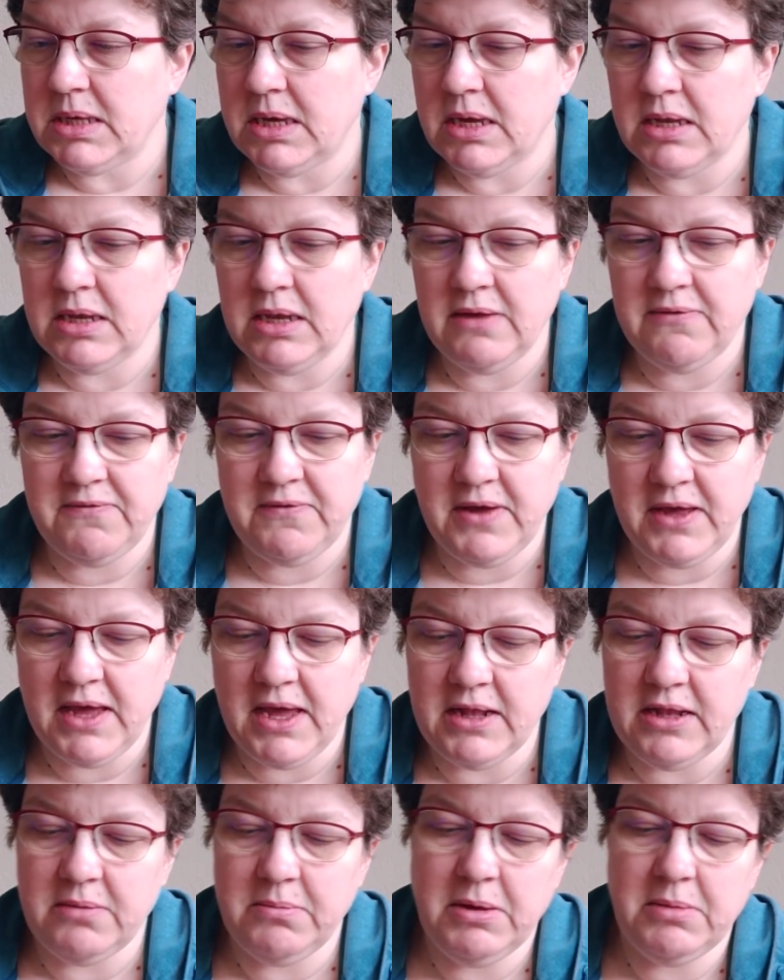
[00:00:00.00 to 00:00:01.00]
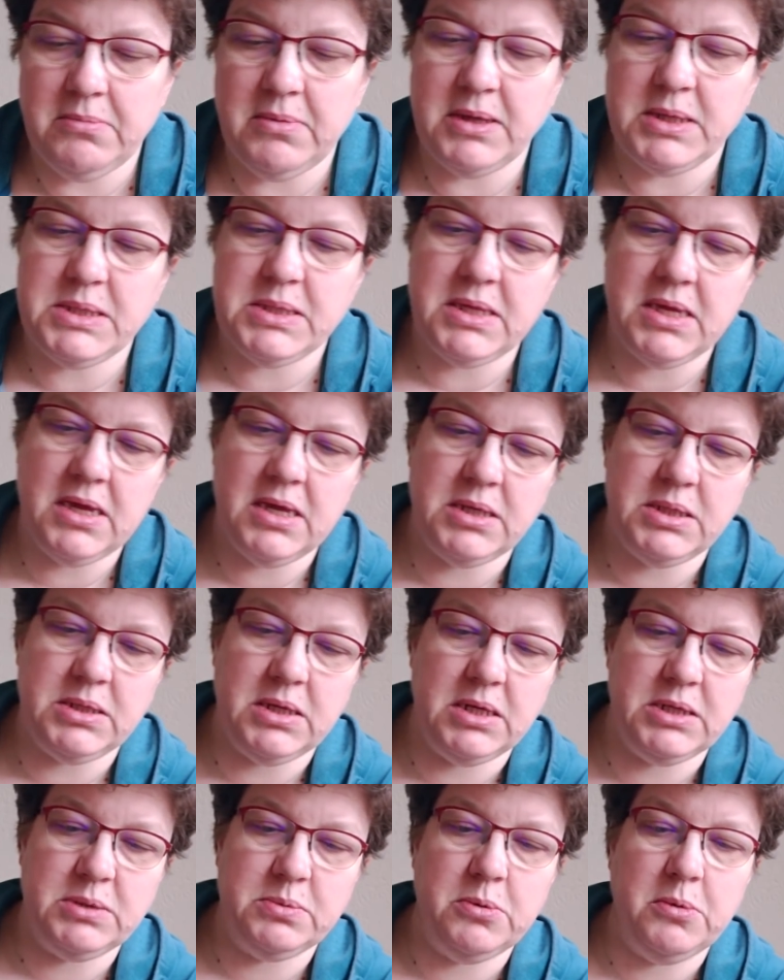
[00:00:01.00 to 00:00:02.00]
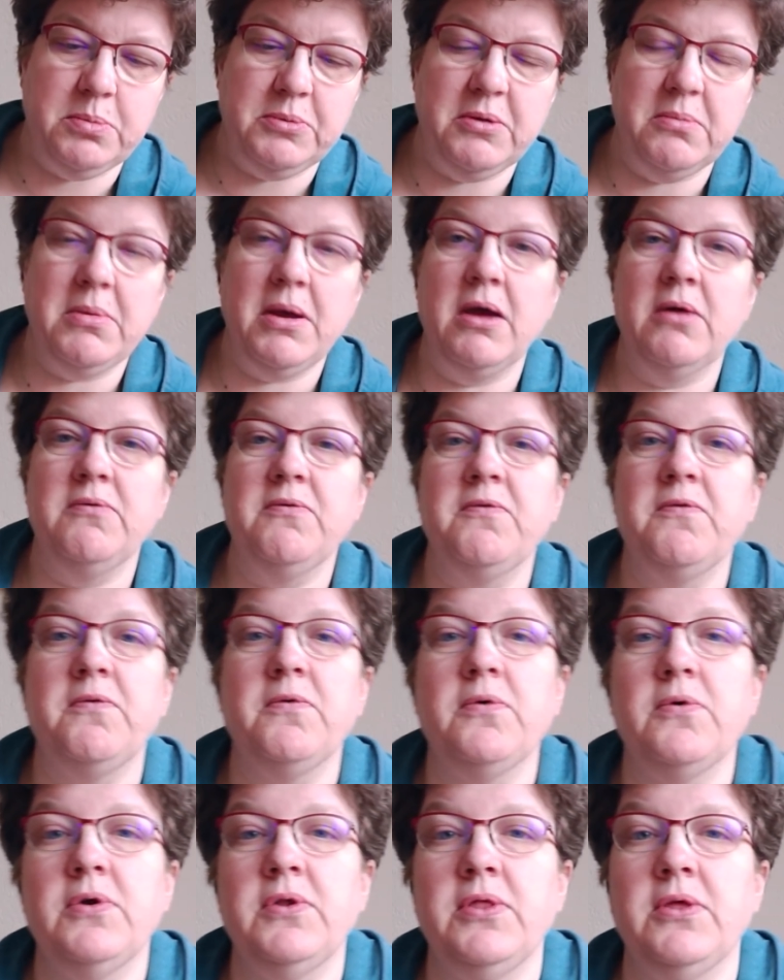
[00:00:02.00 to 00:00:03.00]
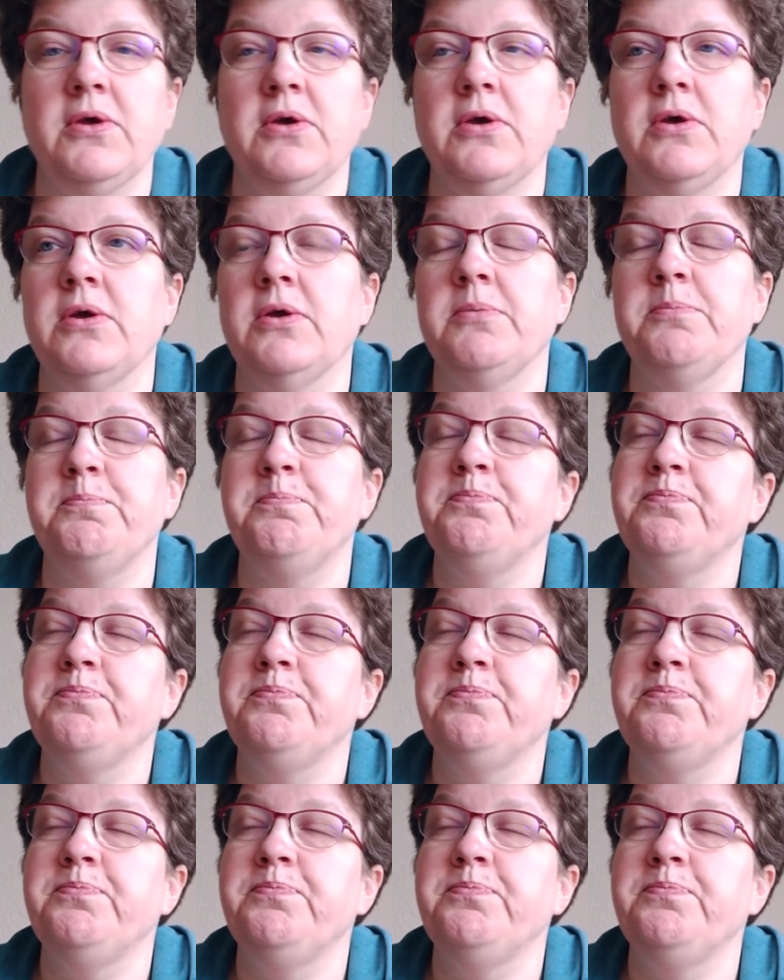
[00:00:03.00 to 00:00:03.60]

and if I had them in my stash I swapped them out for the